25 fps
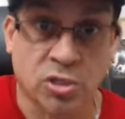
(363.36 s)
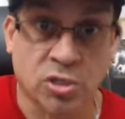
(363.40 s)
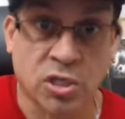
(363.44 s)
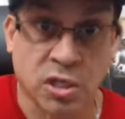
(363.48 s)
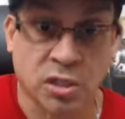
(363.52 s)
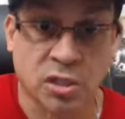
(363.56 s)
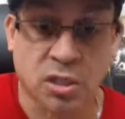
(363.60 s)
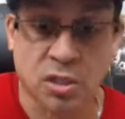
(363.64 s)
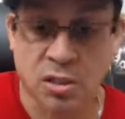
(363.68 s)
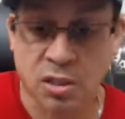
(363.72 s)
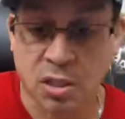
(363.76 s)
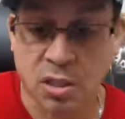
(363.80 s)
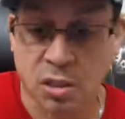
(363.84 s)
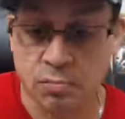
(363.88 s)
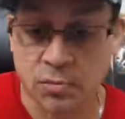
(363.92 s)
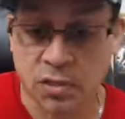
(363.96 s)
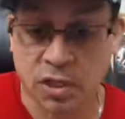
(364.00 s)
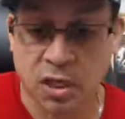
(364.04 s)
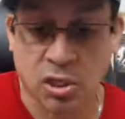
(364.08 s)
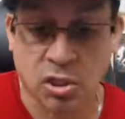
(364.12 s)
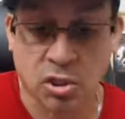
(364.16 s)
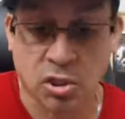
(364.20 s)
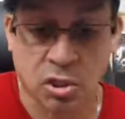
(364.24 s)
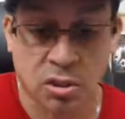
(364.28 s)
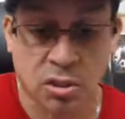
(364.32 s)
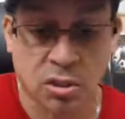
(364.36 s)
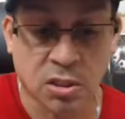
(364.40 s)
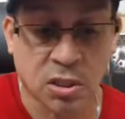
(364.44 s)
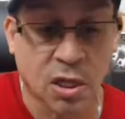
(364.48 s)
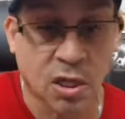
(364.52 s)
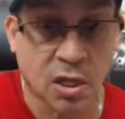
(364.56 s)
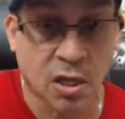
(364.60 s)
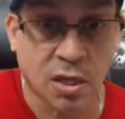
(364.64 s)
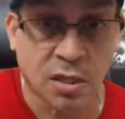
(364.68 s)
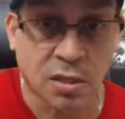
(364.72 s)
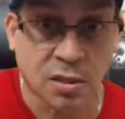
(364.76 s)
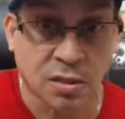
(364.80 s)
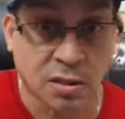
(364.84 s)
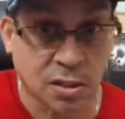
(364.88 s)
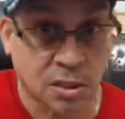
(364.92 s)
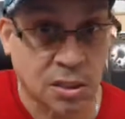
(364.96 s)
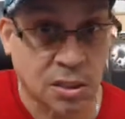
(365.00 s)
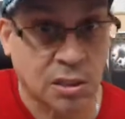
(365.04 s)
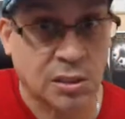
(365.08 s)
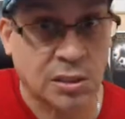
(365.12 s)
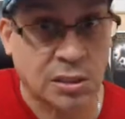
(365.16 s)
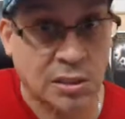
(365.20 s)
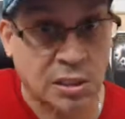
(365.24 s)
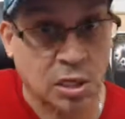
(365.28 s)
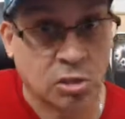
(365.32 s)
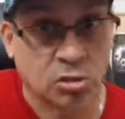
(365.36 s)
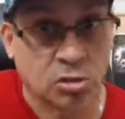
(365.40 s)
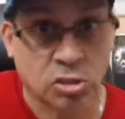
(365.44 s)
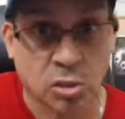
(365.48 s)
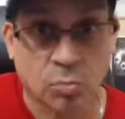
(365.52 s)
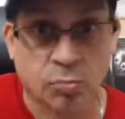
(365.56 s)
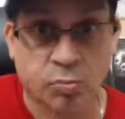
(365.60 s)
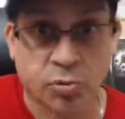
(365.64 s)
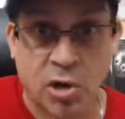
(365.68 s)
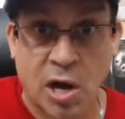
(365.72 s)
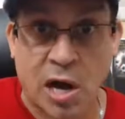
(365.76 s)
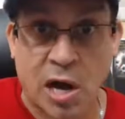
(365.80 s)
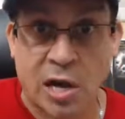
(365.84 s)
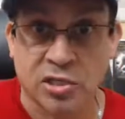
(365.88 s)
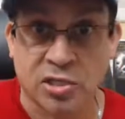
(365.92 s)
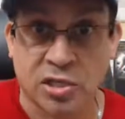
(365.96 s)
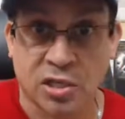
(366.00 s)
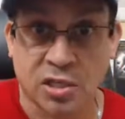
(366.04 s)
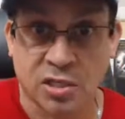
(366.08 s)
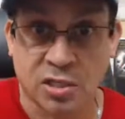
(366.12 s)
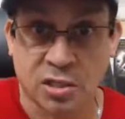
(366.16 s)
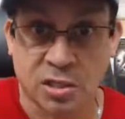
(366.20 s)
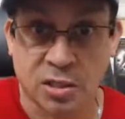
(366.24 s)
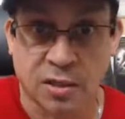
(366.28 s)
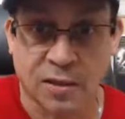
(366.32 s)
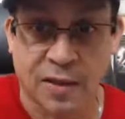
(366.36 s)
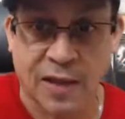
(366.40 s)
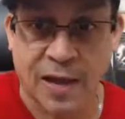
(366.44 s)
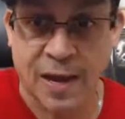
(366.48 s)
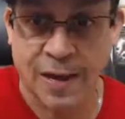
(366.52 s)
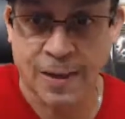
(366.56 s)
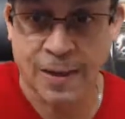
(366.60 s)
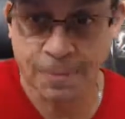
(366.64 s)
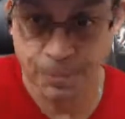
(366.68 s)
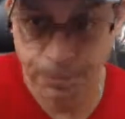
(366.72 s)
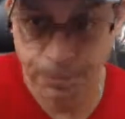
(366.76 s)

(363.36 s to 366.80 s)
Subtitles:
and the temptations. There's a process to that.